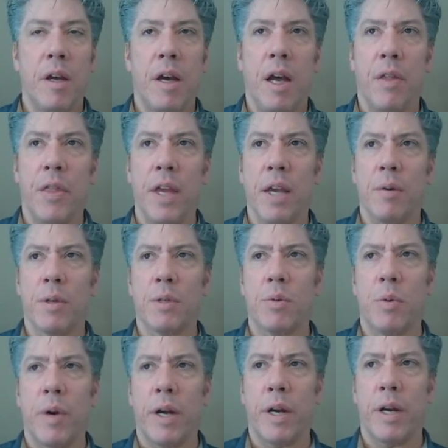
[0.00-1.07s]
I think it was
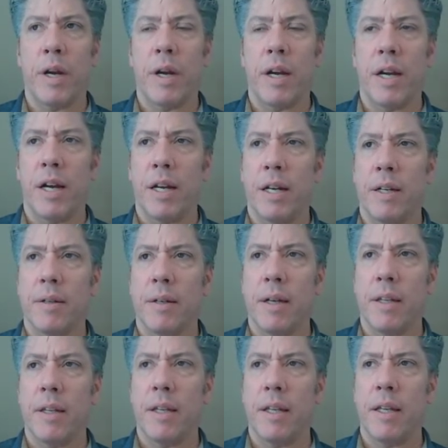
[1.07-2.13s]
where
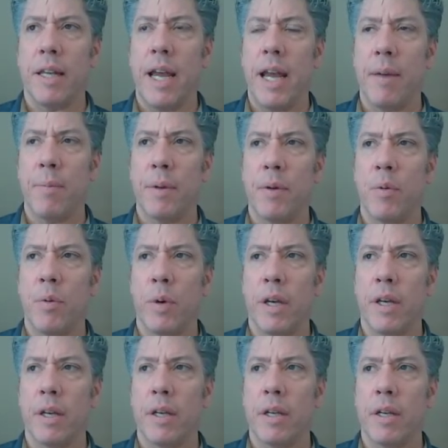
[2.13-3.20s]
uh, it happened
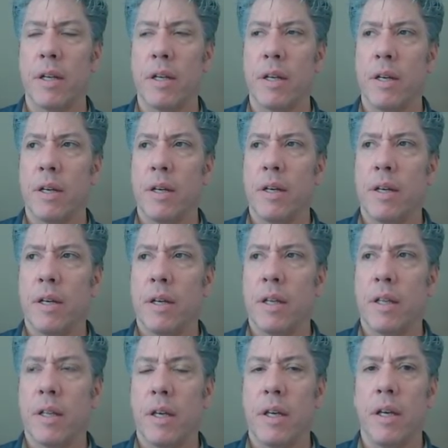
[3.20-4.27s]
when
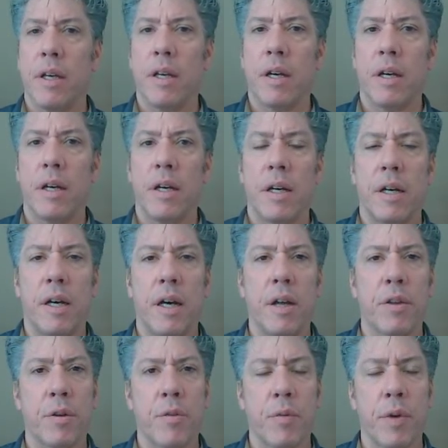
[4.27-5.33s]
the uh,
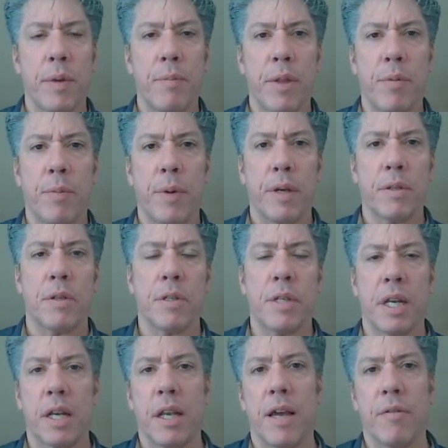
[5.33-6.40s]
other three MythBusters
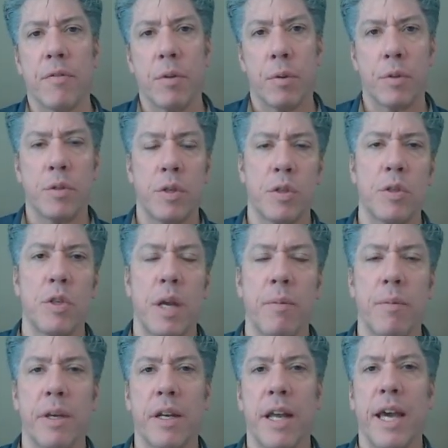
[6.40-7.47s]
had left, where it was just
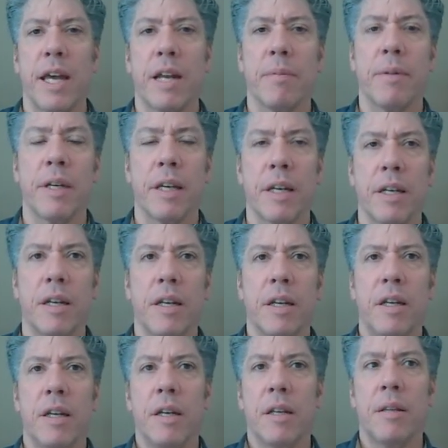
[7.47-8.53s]
Jamie and Adam again,
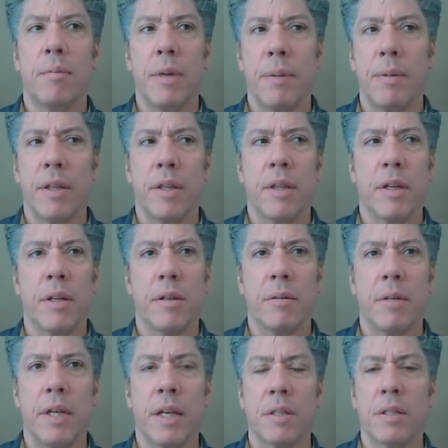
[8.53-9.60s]
maybe the
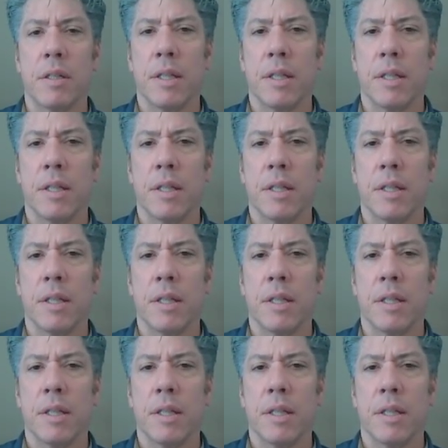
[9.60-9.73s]
next to